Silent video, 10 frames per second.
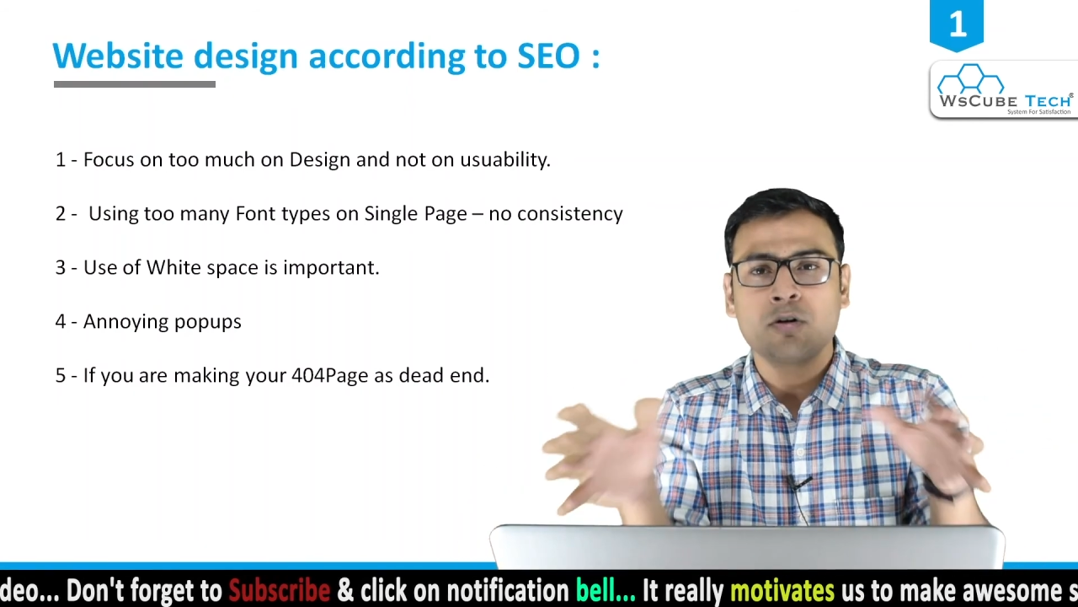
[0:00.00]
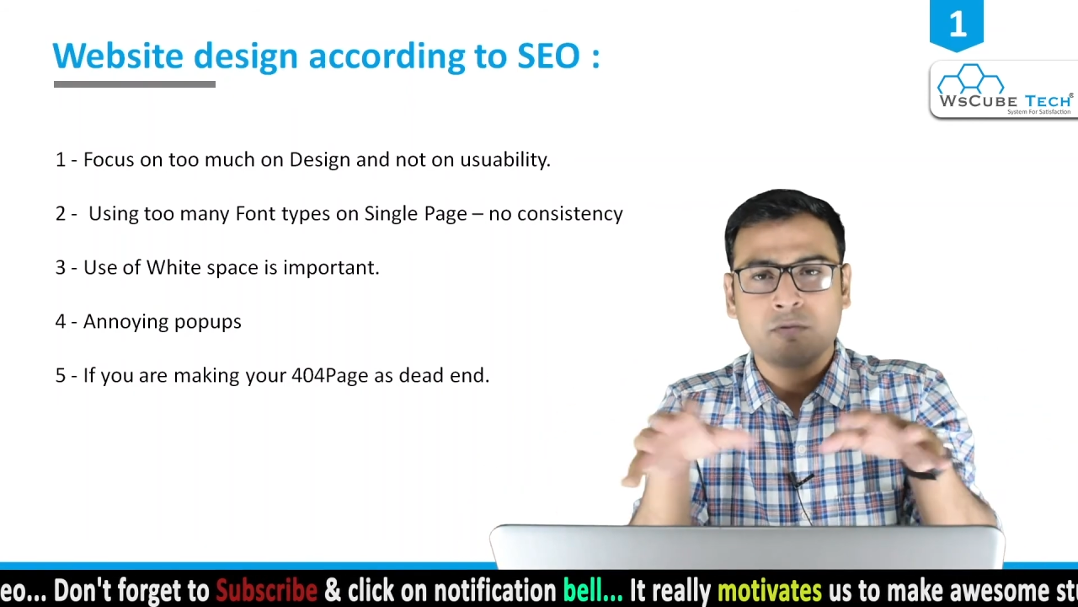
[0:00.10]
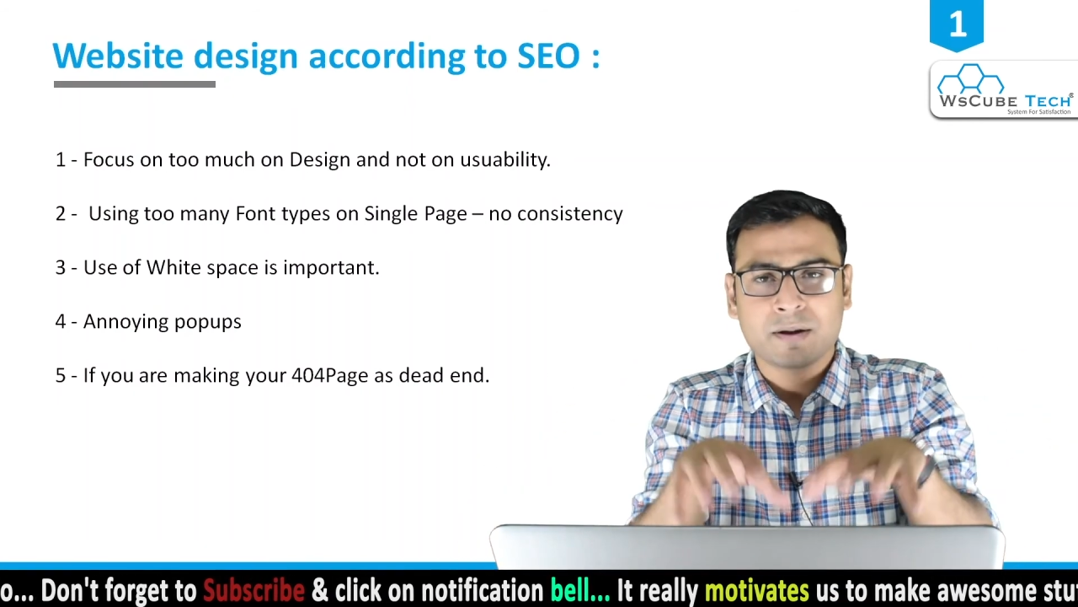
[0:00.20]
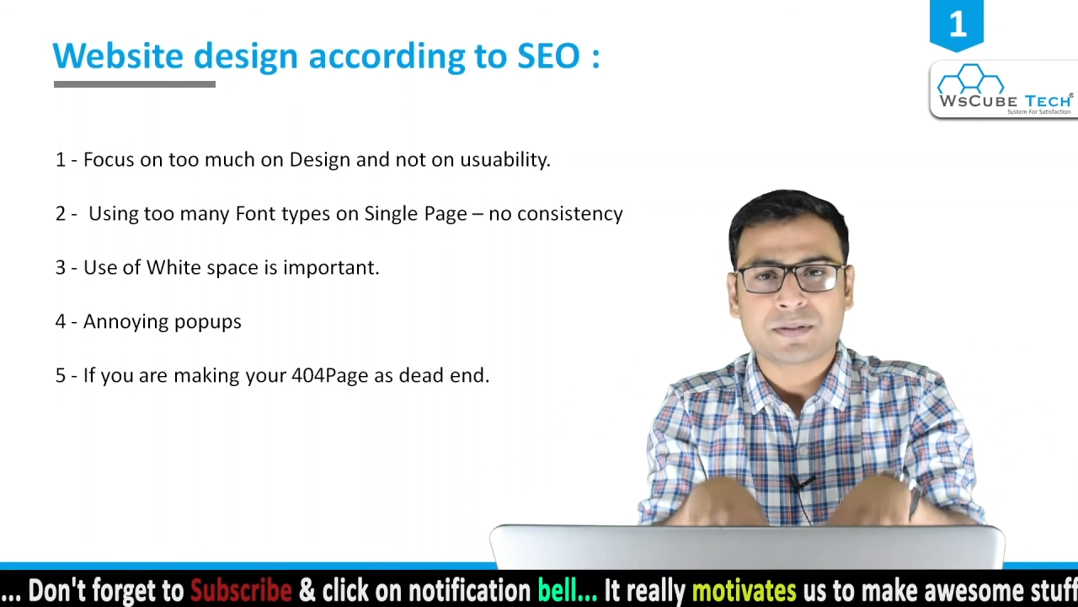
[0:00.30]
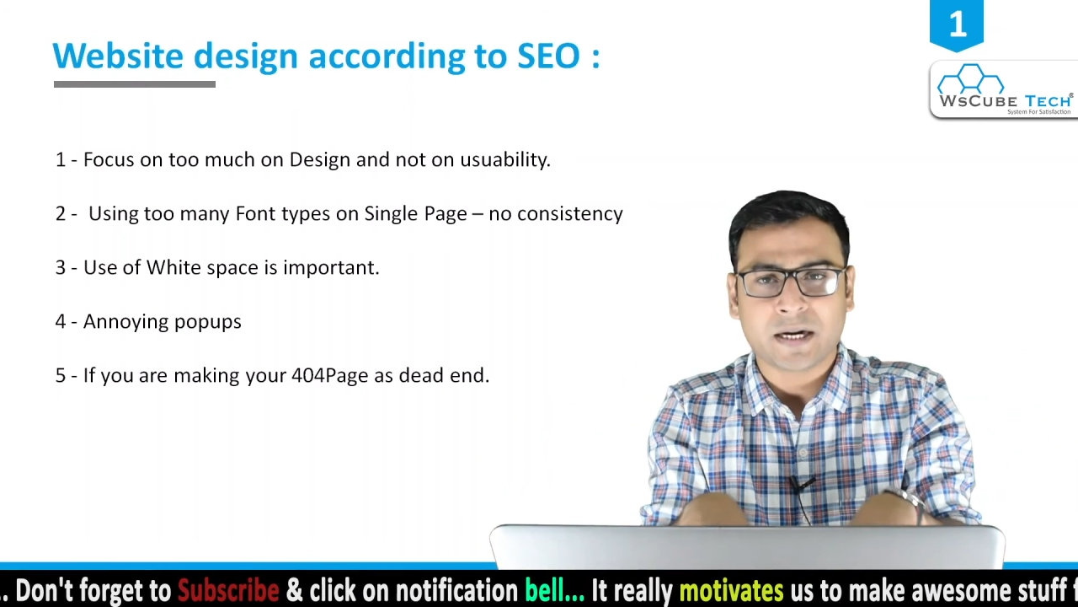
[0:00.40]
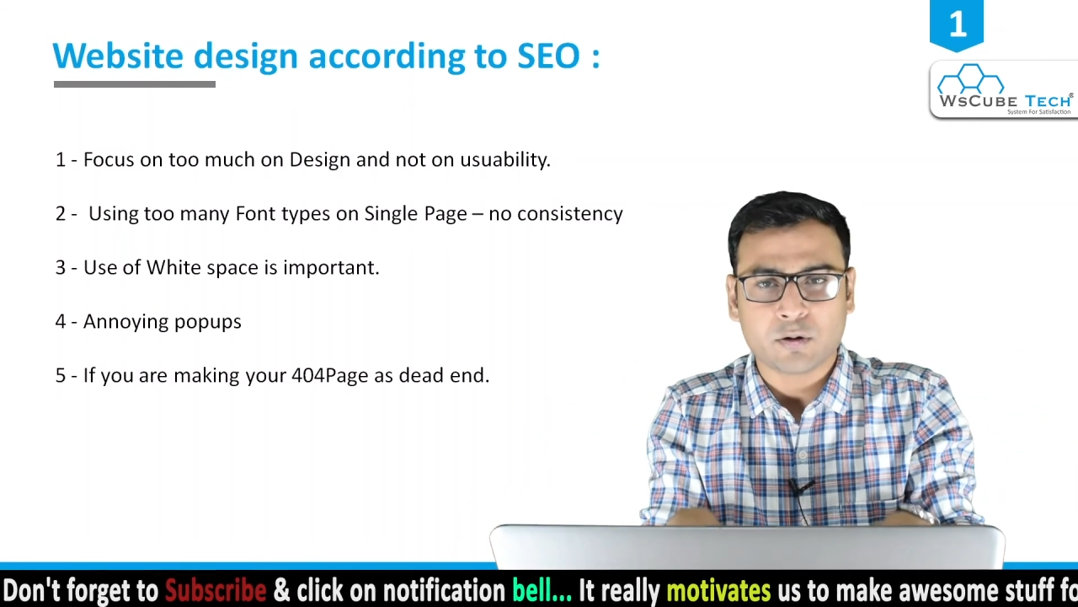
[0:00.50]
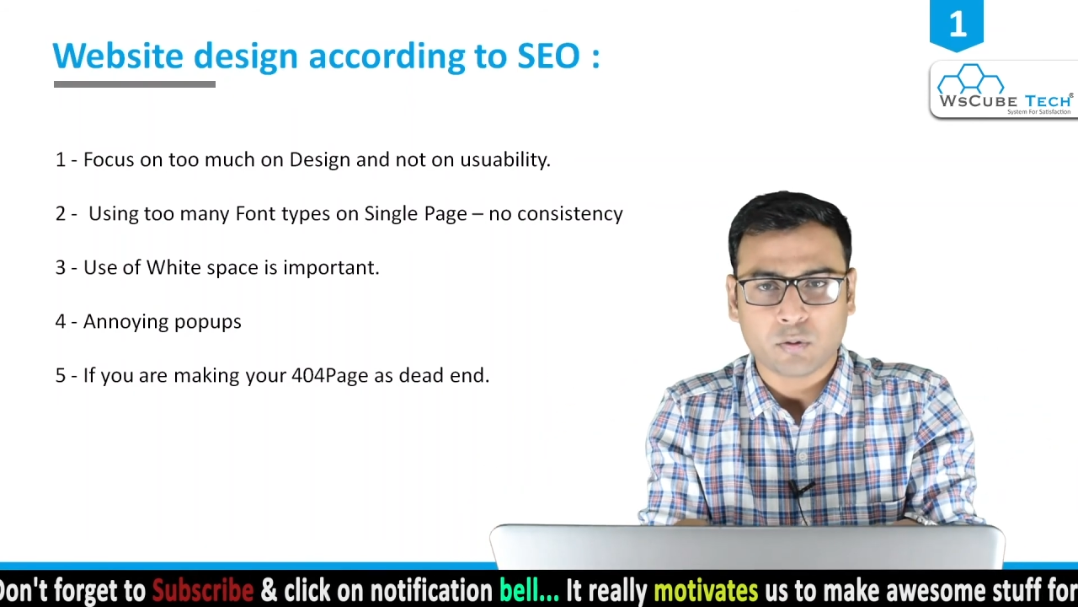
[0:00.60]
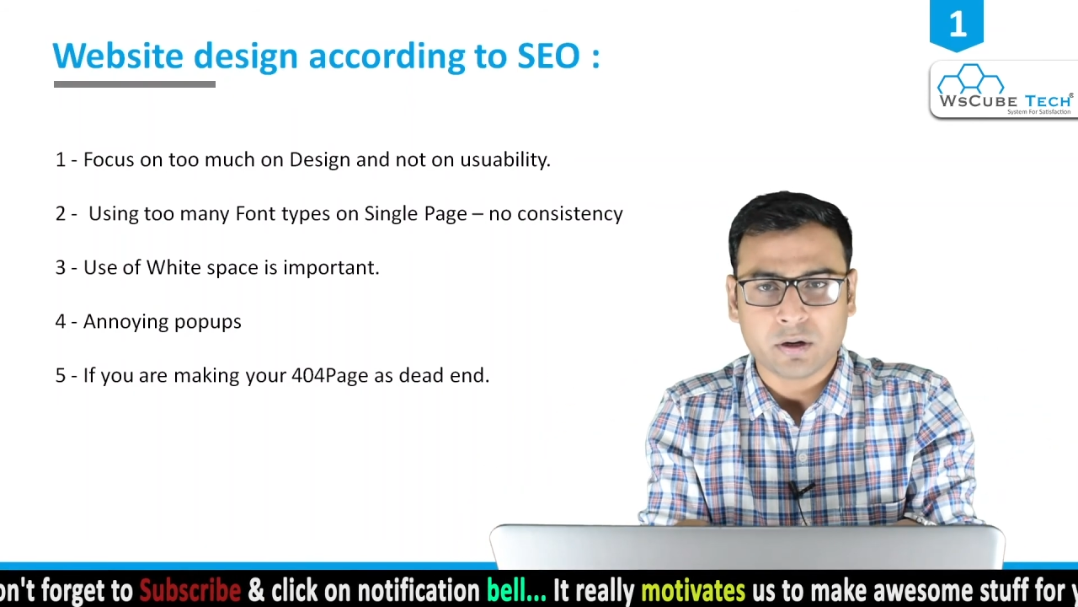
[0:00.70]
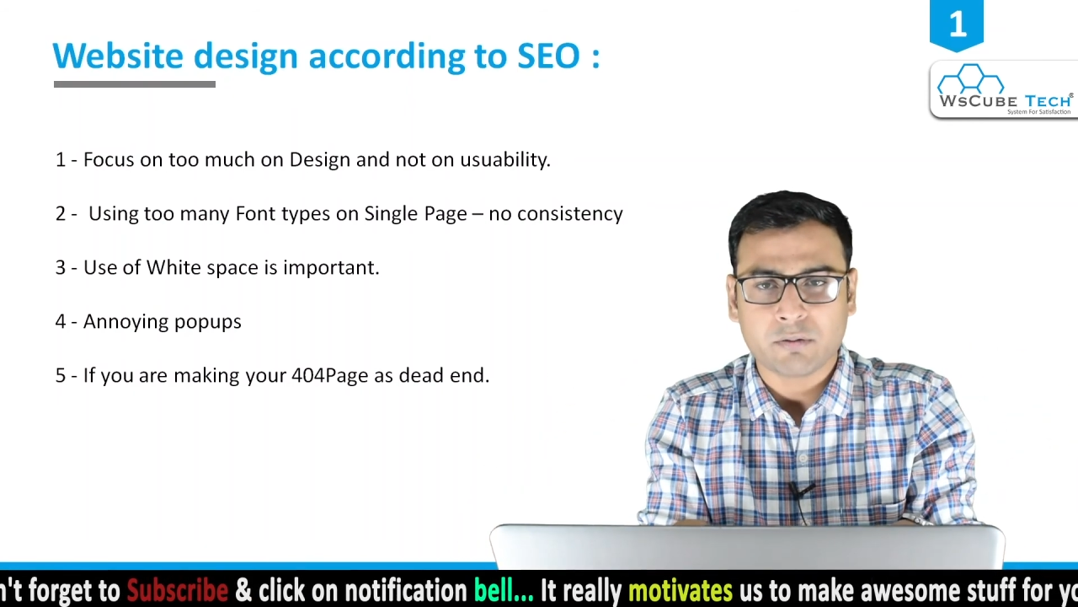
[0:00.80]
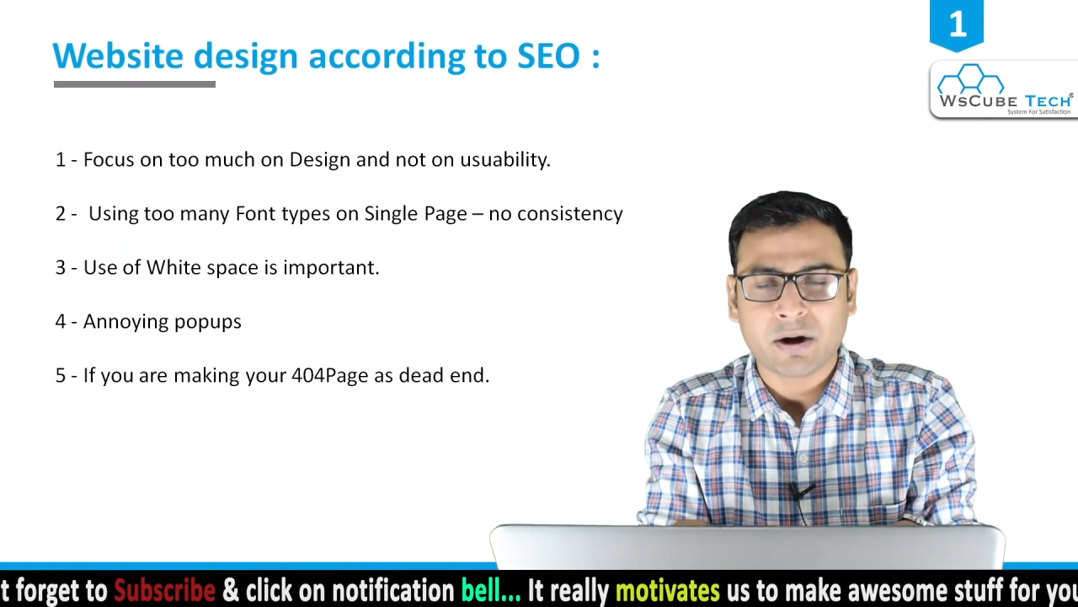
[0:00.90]
your website
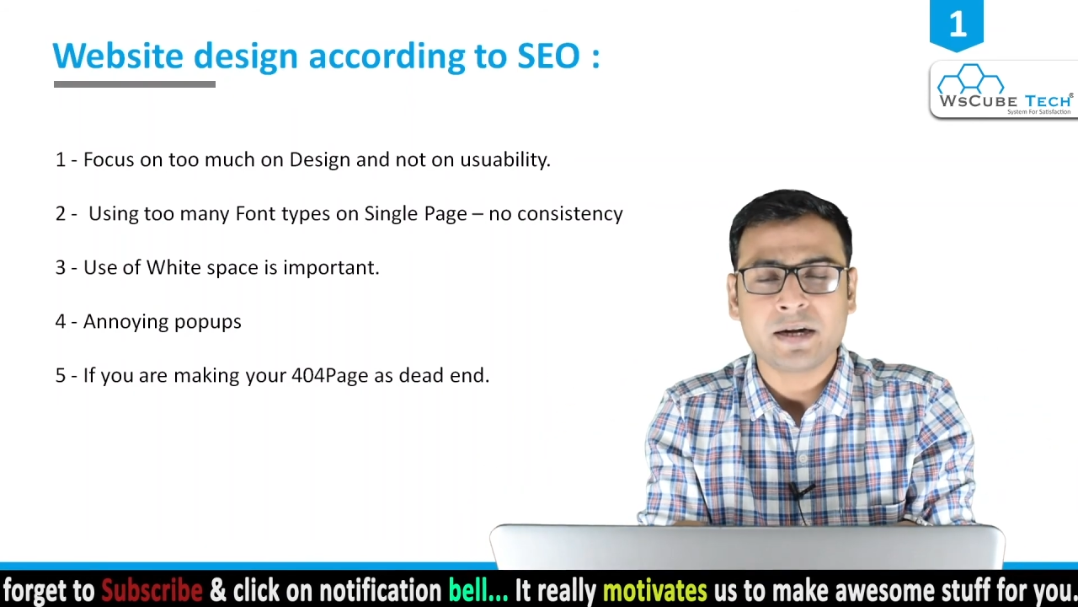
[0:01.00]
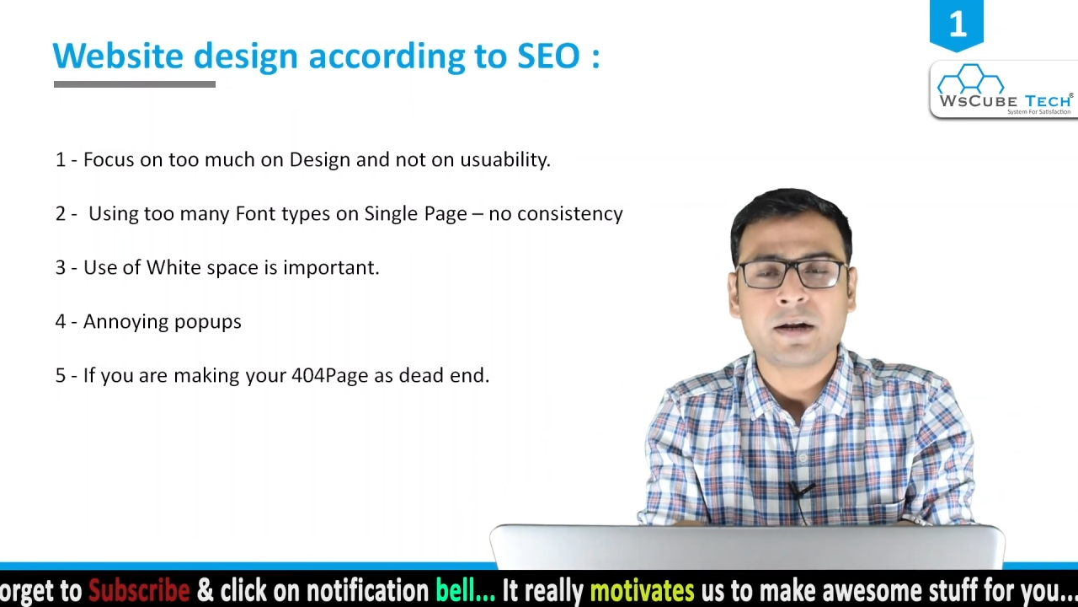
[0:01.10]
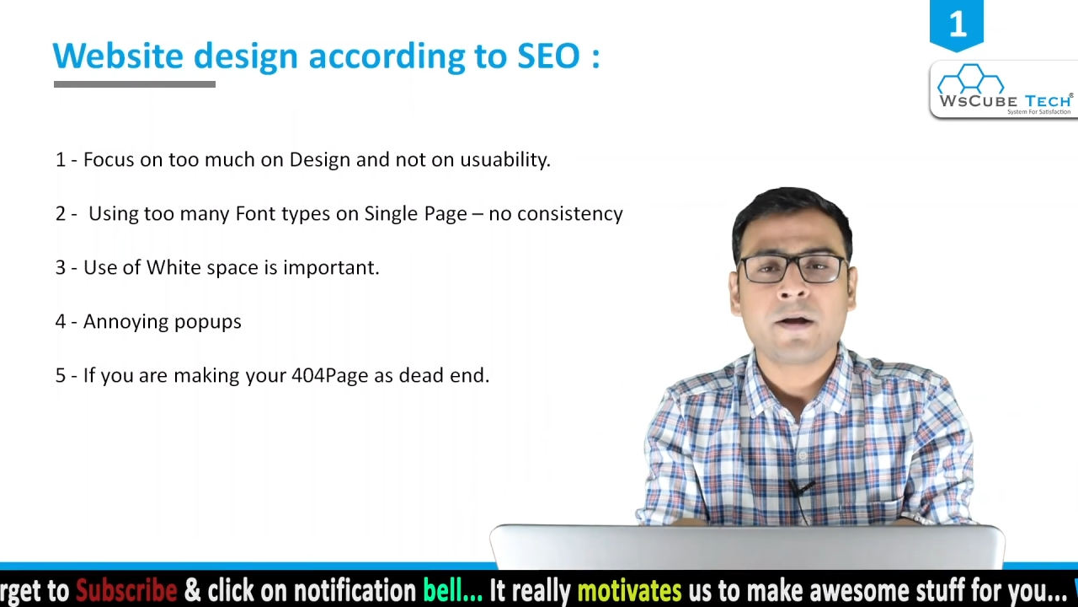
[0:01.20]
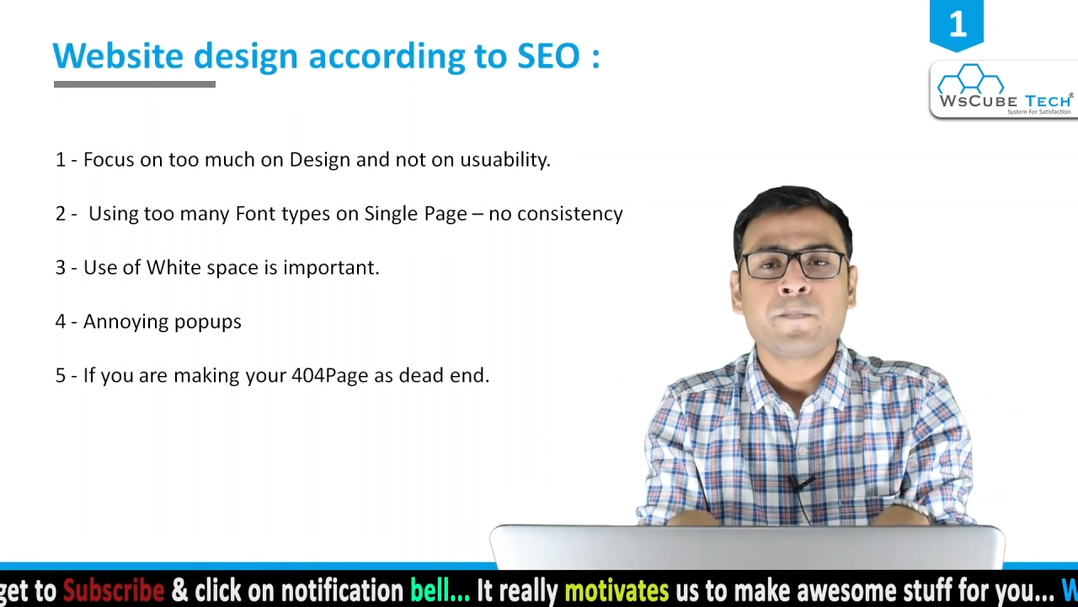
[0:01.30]
only, right?